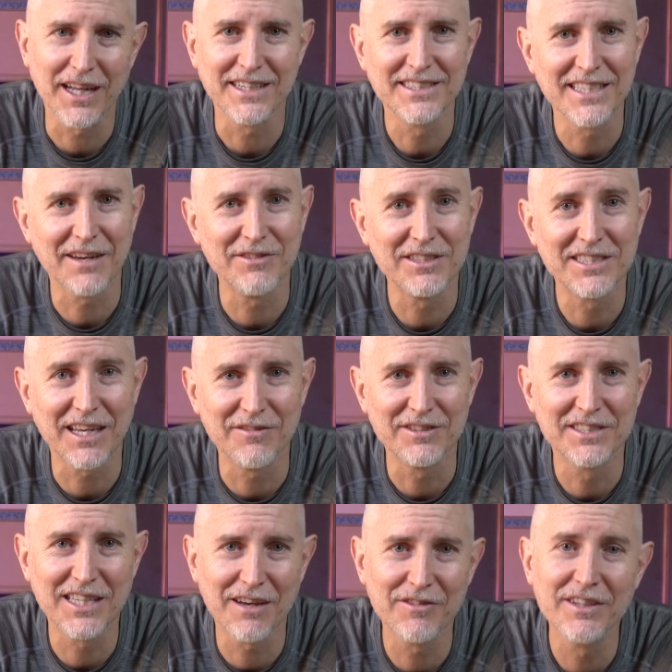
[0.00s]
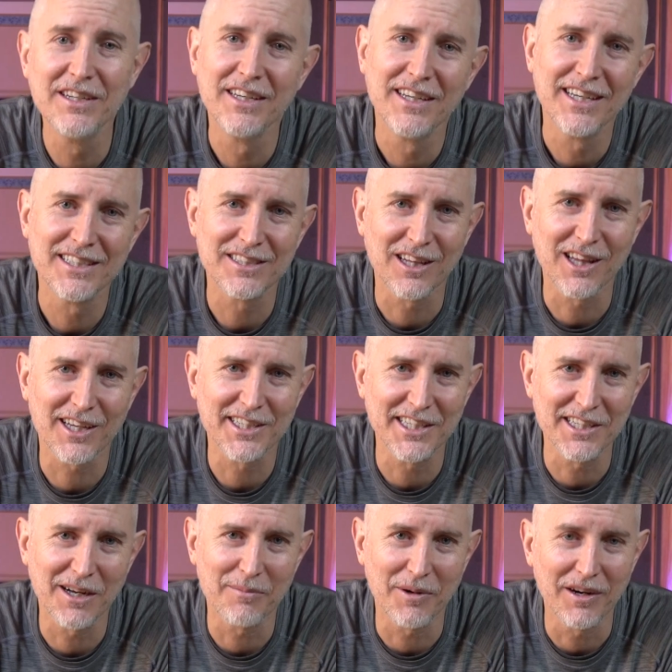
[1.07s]
that 777 is a lucky
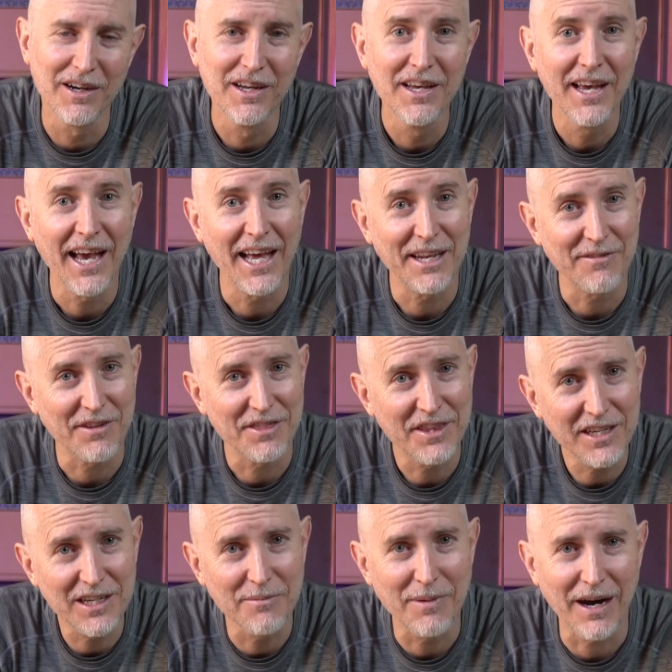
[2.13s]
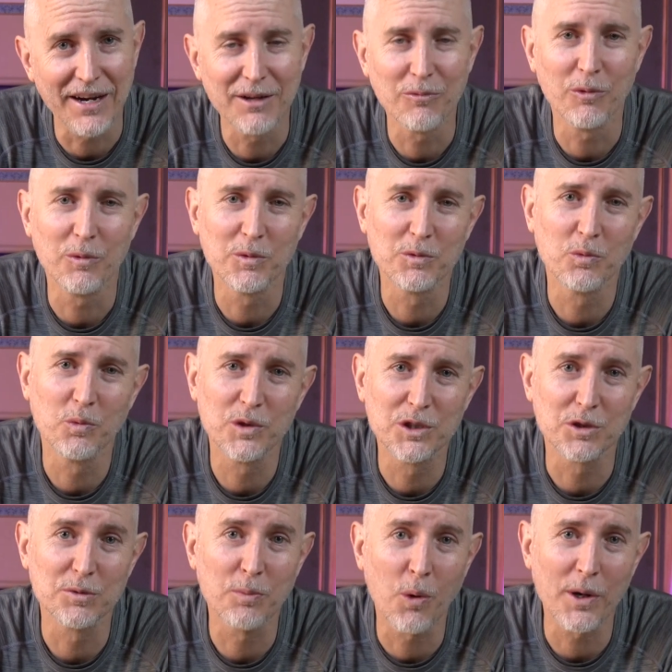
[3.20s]
number. And if you think about it, which
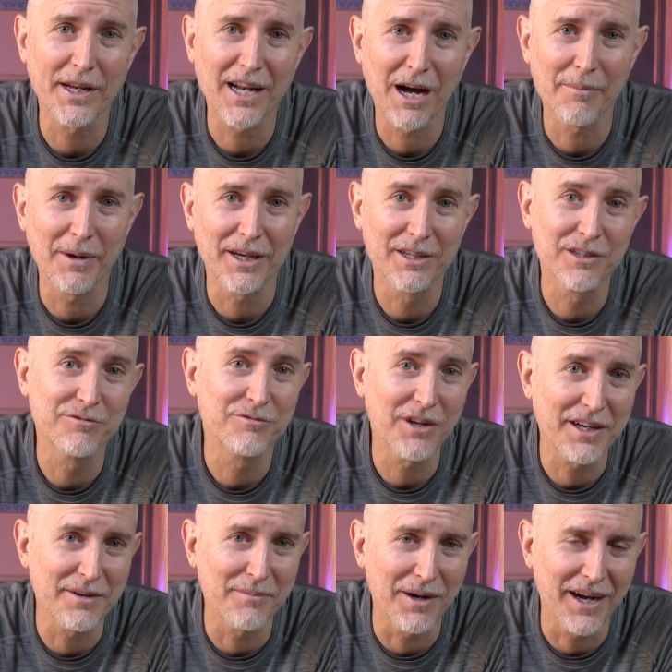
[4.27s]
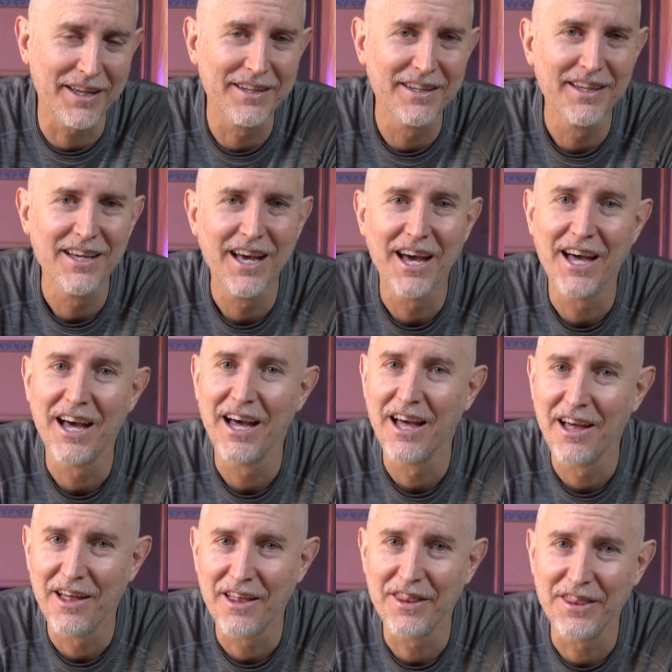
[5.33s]
was pointed out by a good friend of mine,
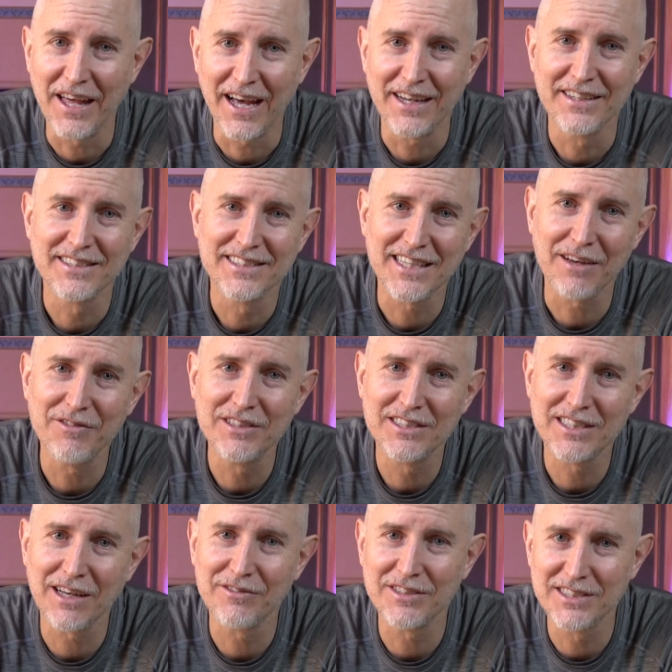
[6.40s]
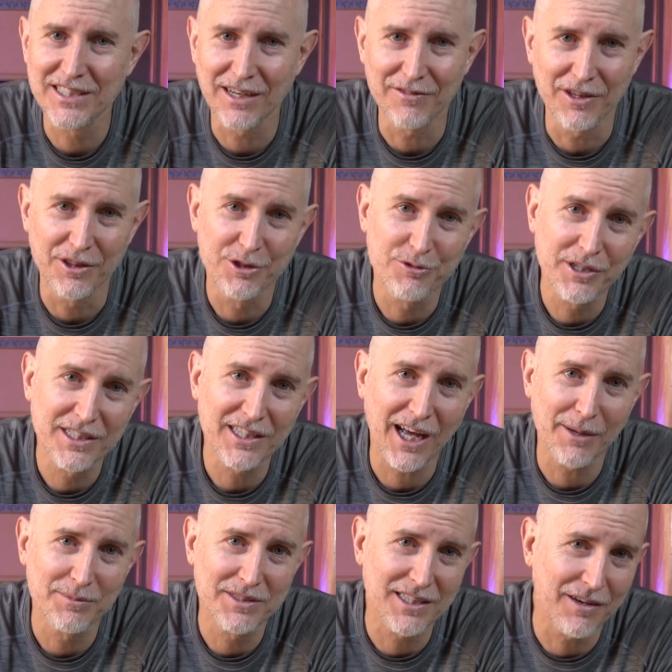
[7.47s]
that 777, 3
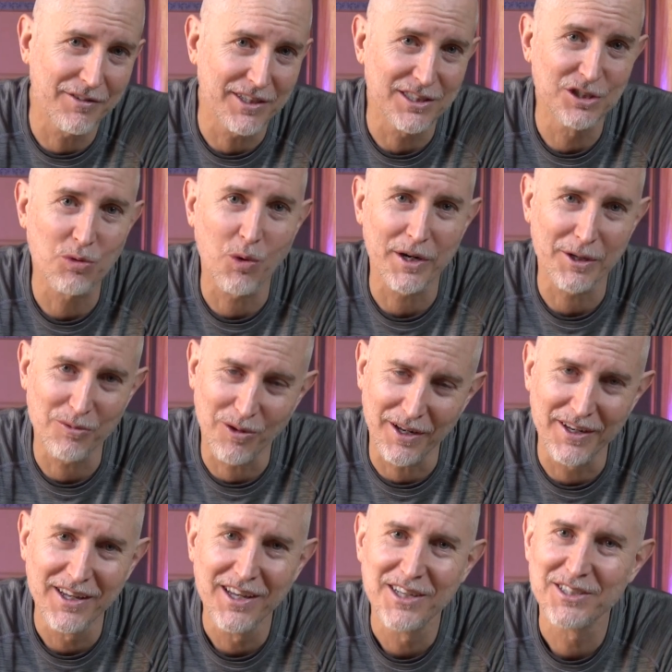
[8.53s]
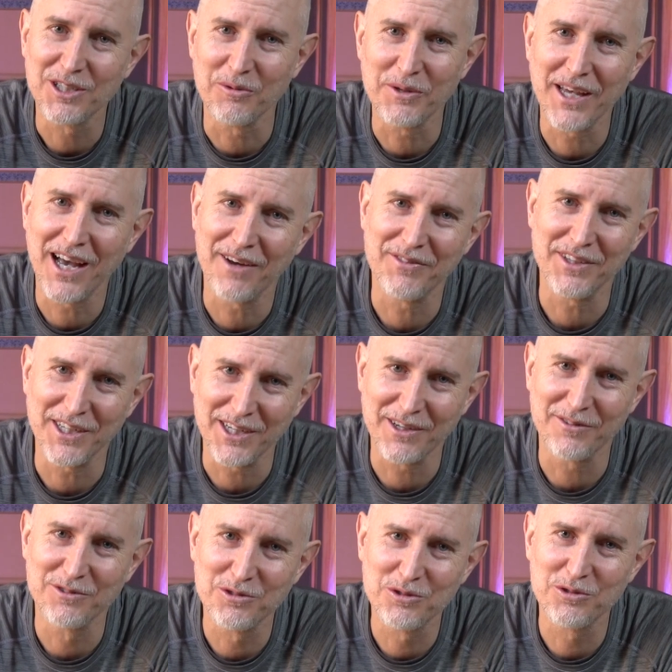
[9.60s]
times 7 is 21. So we have the year
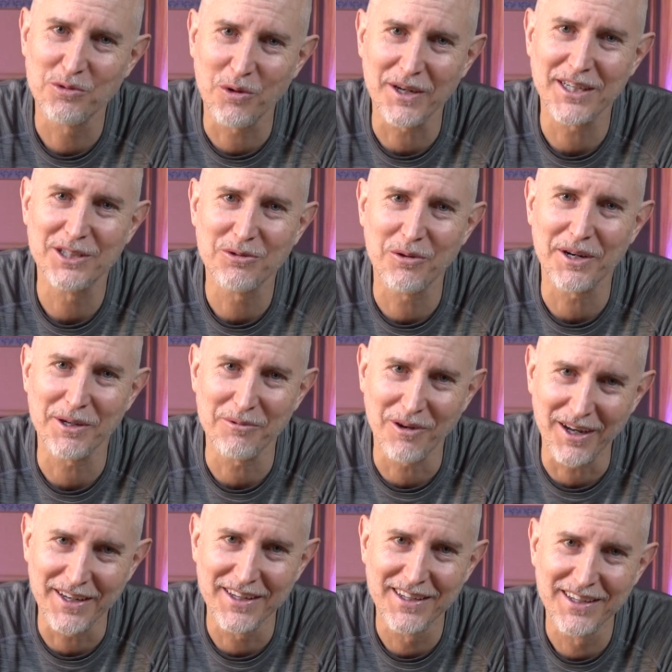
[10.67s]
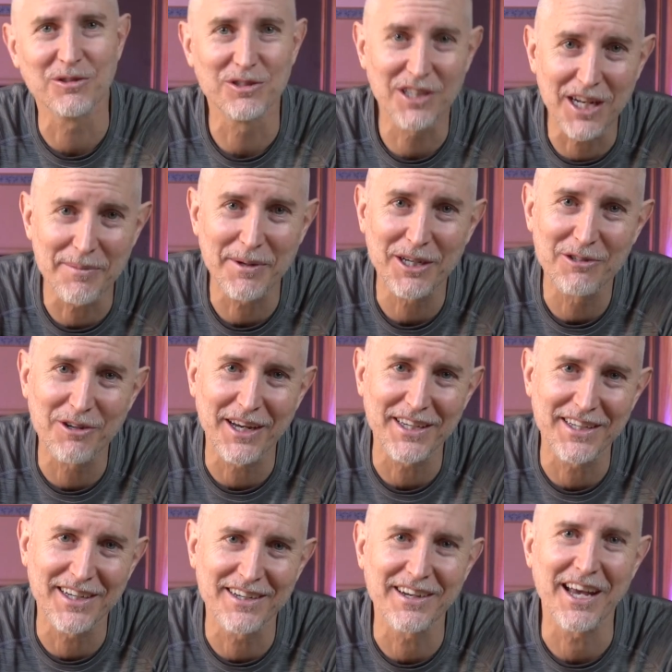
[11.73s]
of 2021. So it's going to be a great
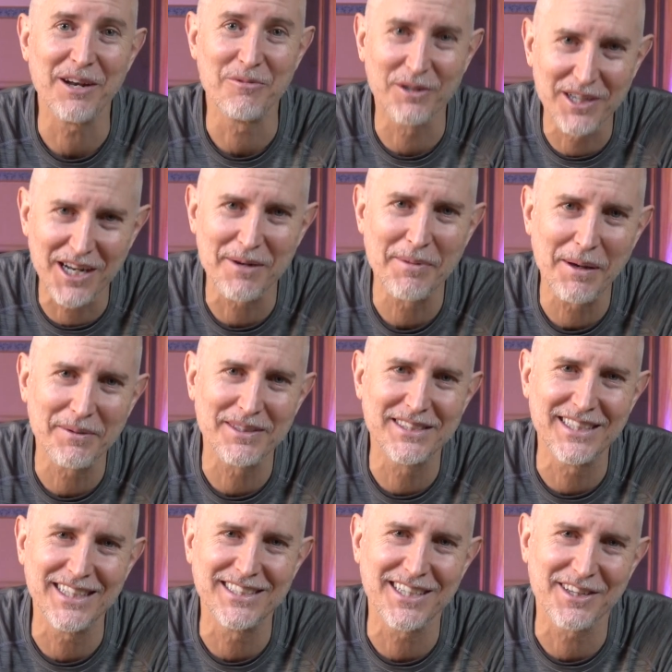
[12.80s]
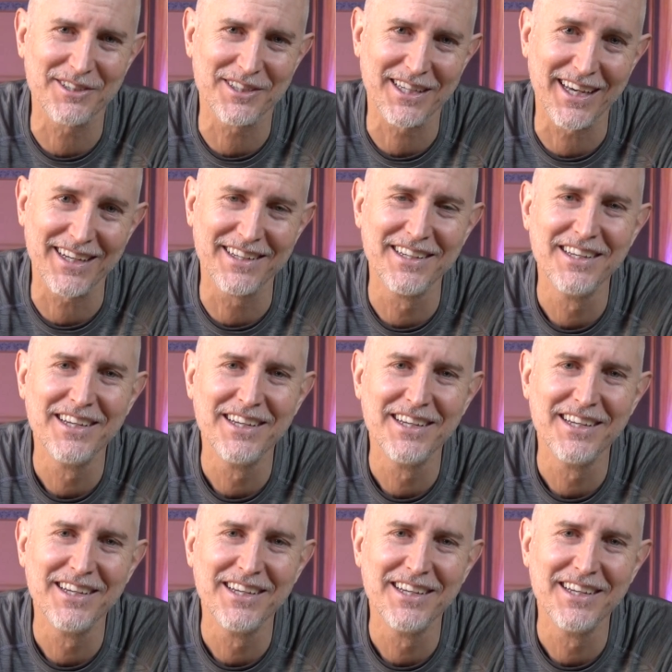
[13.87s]
year, and we're going to be able to see each other again.